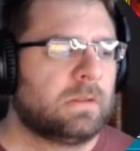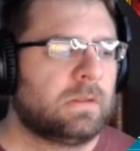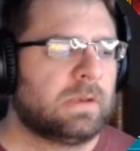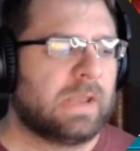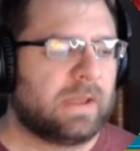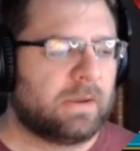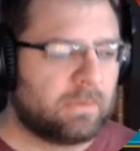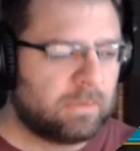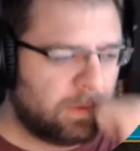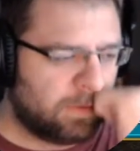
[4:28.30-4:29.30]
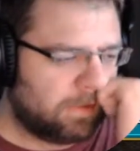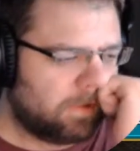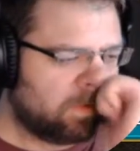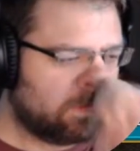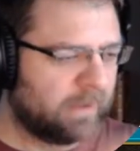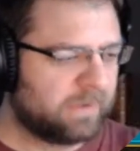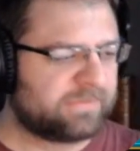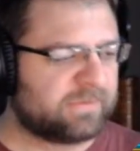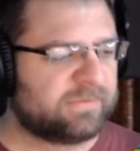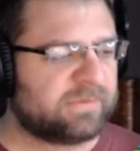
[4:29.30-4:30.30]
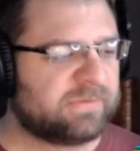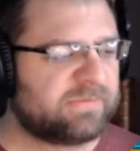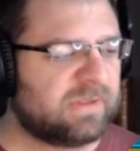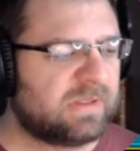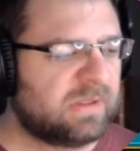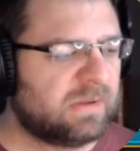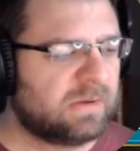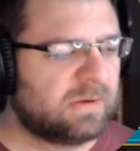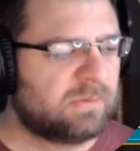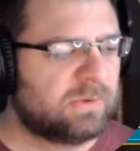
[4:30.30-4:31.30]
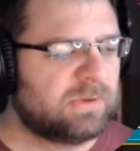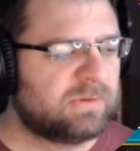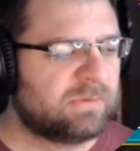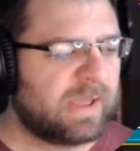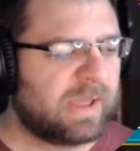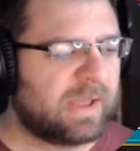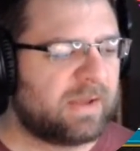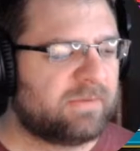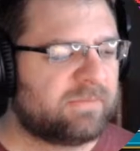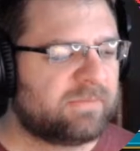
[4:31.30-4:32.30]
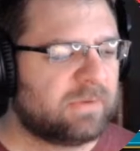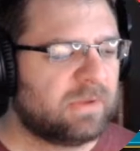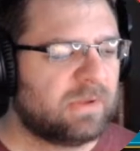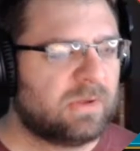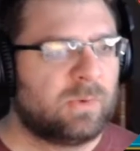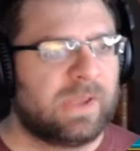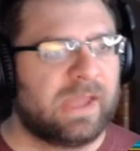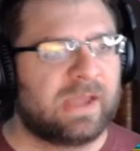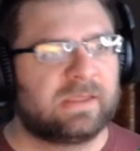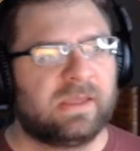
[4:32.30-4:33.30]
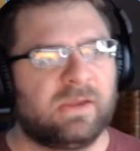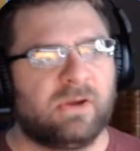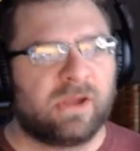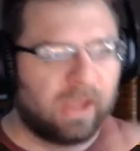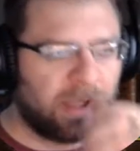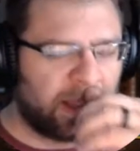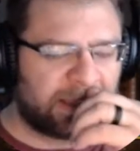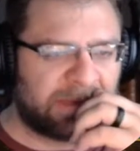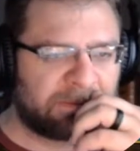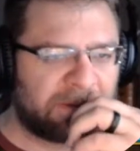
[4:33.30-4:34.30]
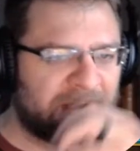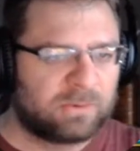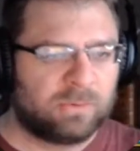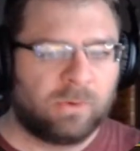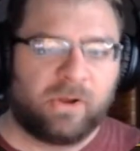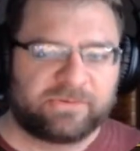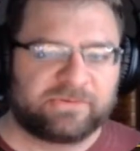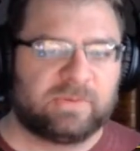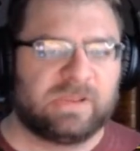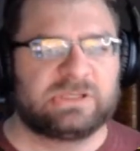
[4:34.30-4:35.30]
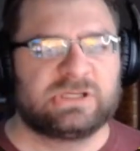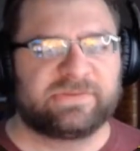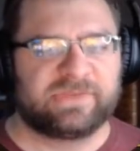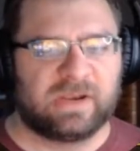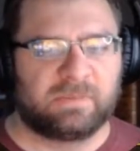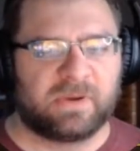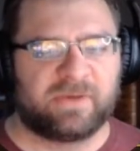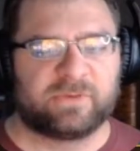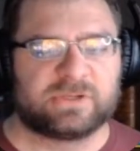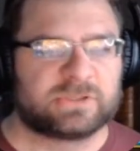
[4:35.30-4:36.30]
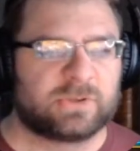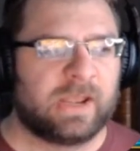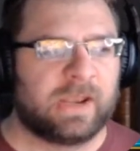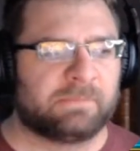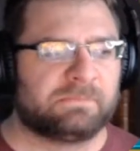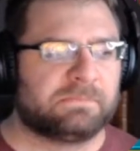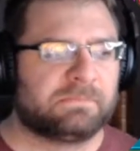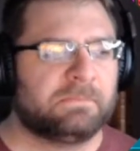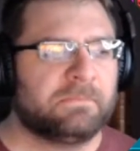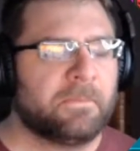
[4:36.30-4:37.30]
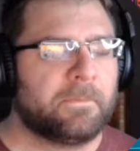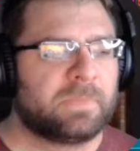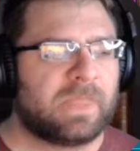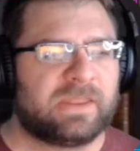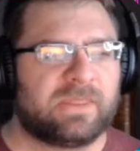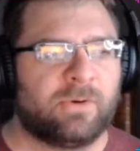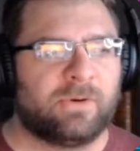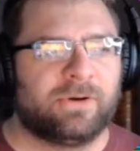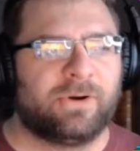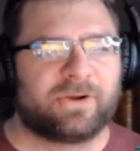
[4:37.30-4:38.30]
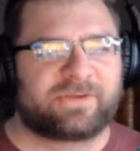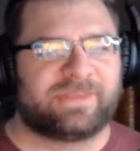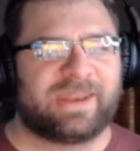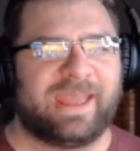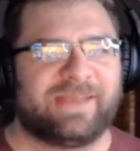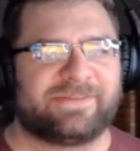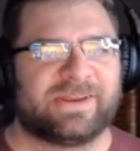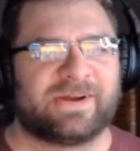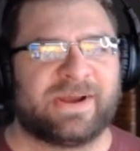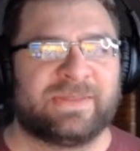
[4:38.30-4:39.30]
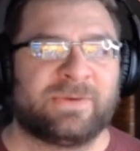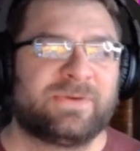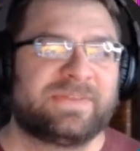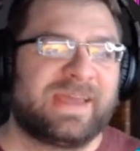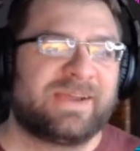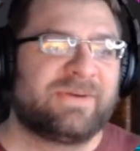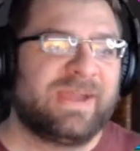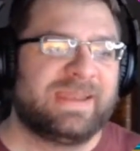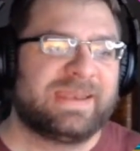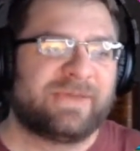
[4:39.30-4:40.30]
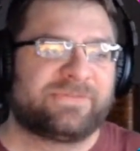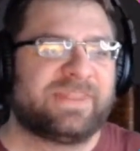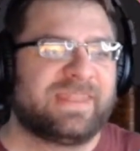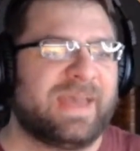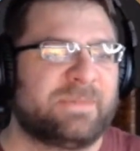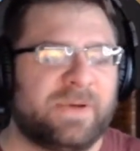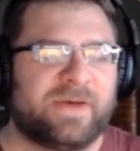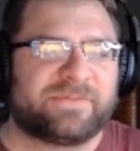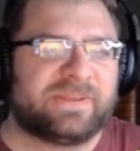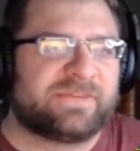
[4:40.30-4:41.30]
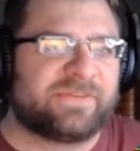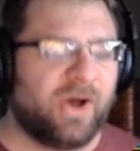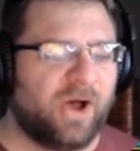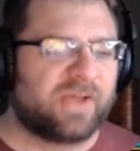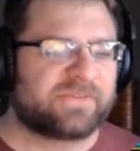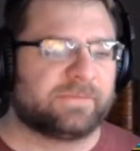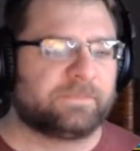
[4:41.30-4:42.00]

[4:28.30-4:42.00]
Now, we also, as you can see here, we got King Garog, who also did just get a buff, which is great. A lot of the orcs that I had sitting around that weren't that great now suddenly have buffs, and it's awesome.